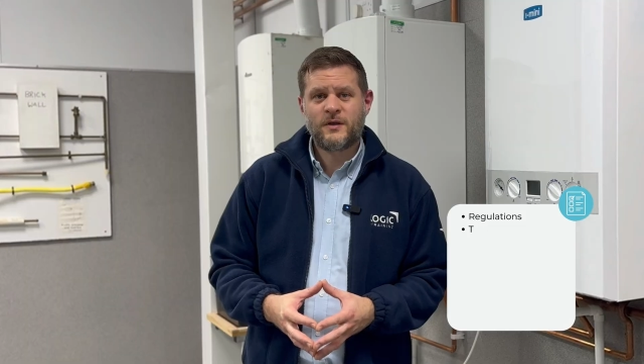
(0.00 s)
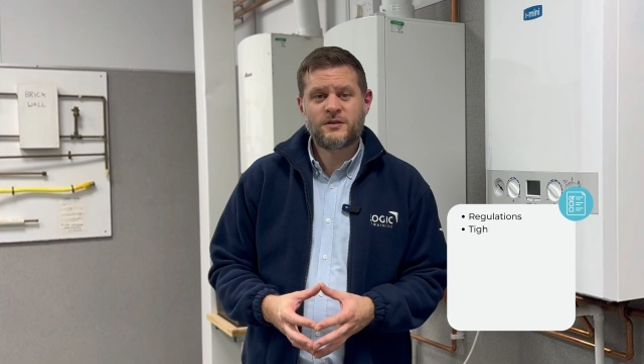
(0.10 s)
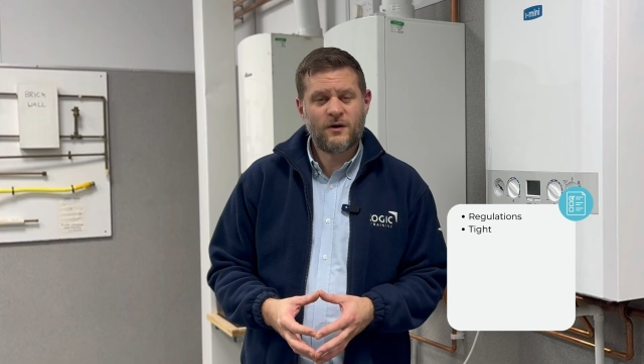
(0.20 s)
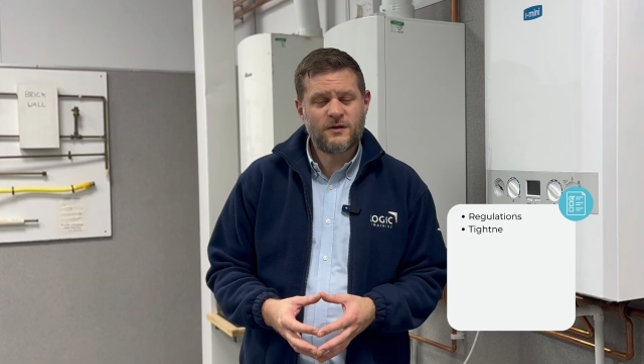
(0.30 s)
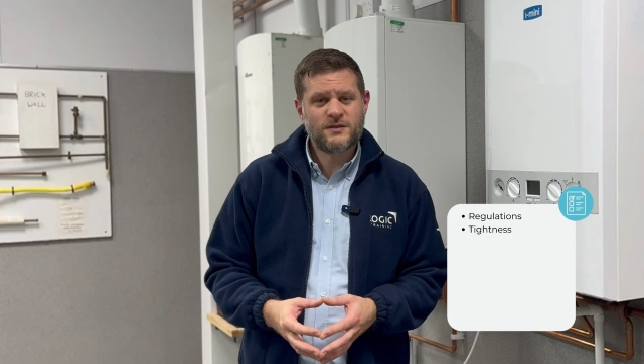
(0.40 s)

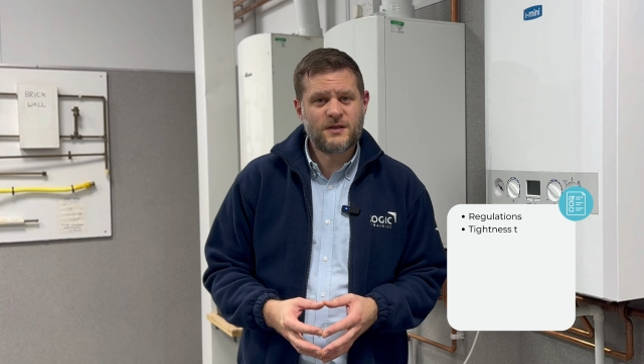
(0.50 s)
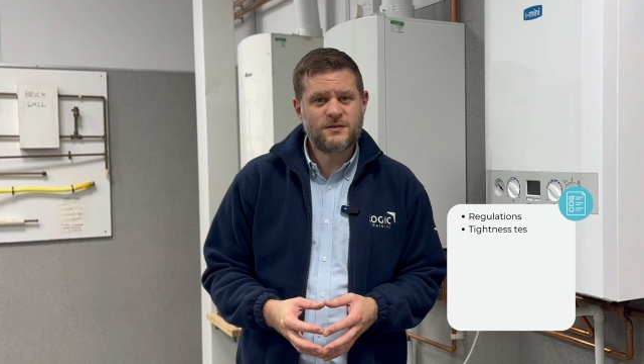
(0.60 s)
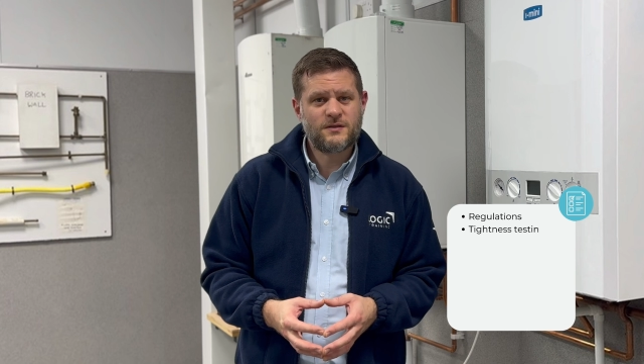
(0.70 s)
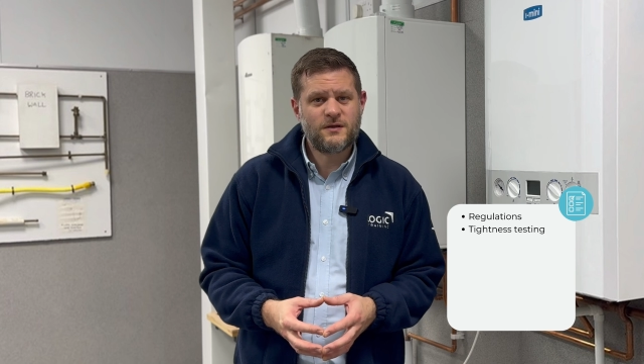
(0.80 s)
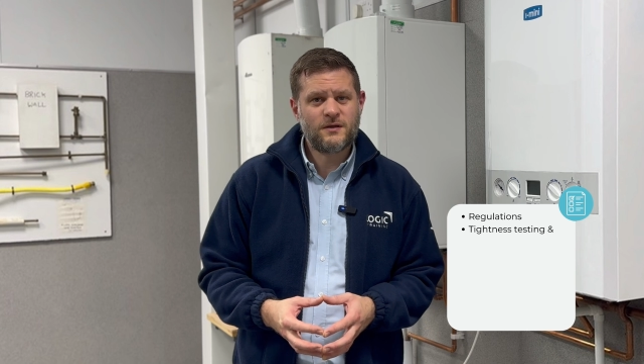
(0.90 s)
tightness
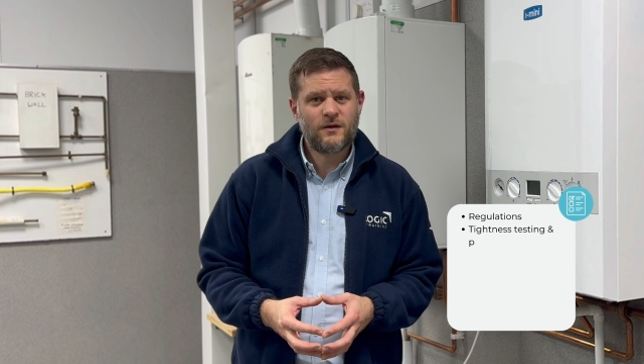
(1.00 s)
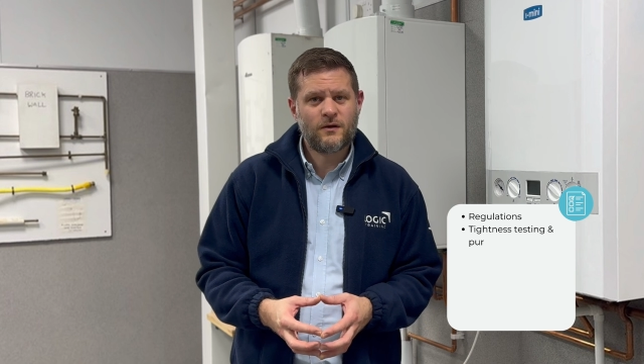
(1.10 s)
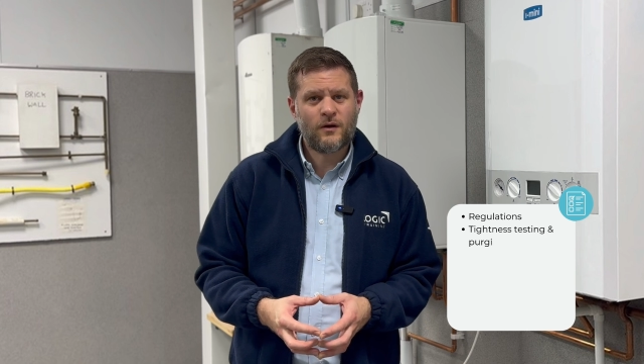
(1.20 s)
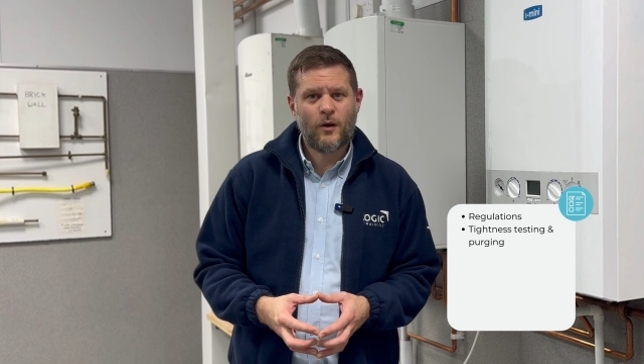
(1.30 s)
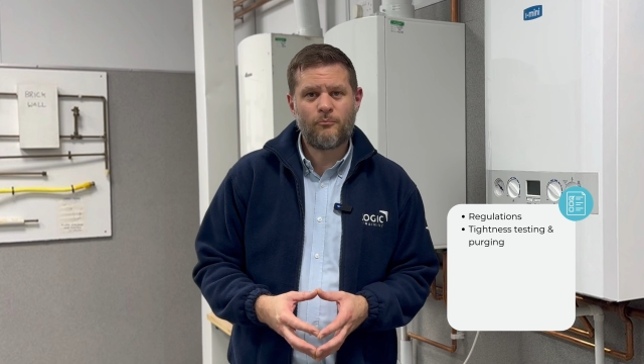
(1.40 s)
testing,
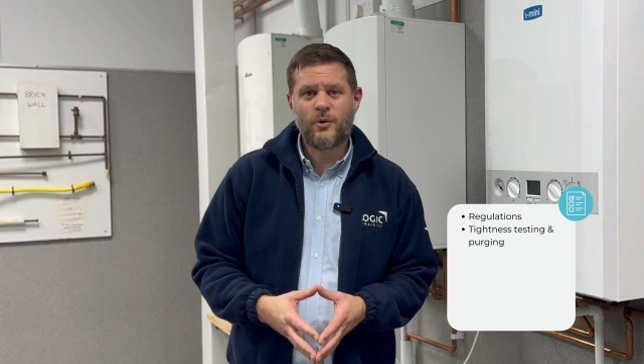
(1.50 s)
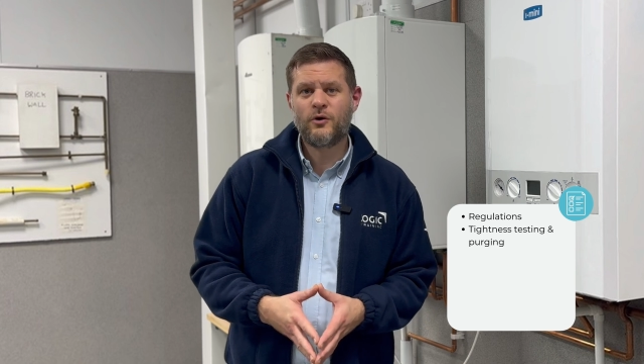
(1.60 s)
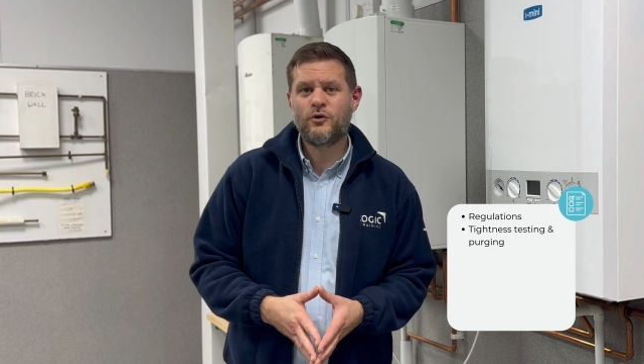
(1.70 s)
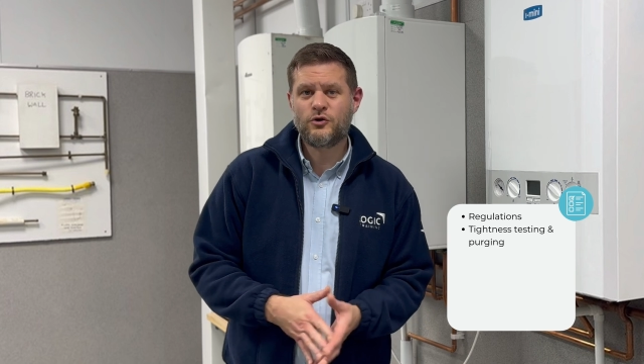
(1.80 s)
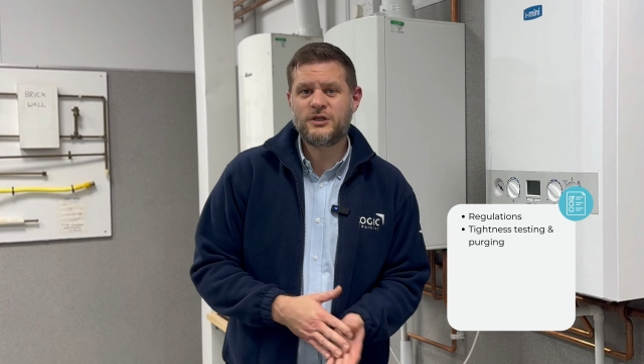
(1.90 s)

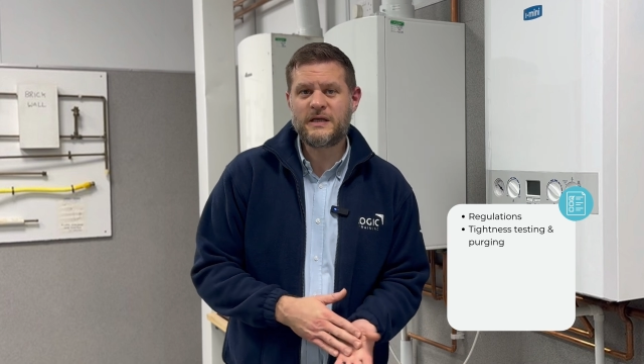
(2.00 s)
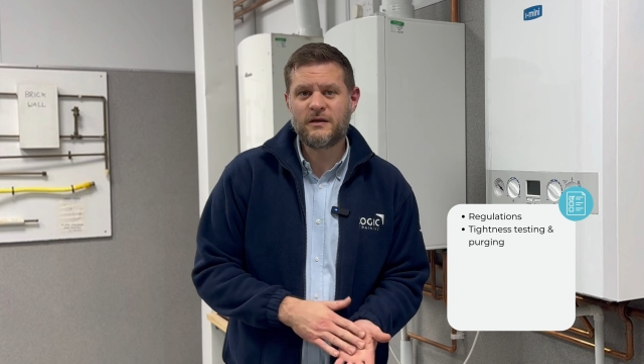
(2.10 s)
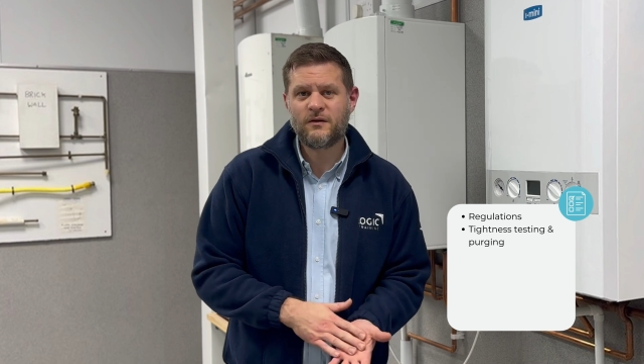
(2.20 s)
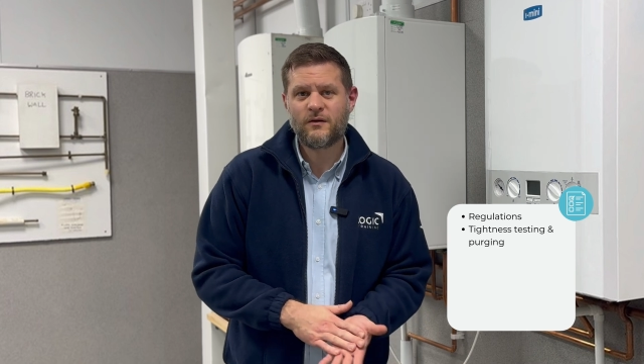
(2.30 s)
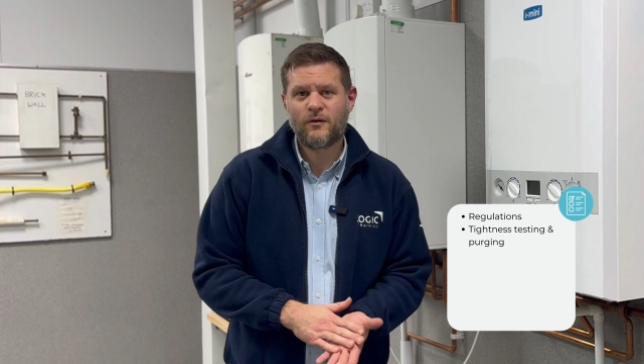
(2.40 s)
purging,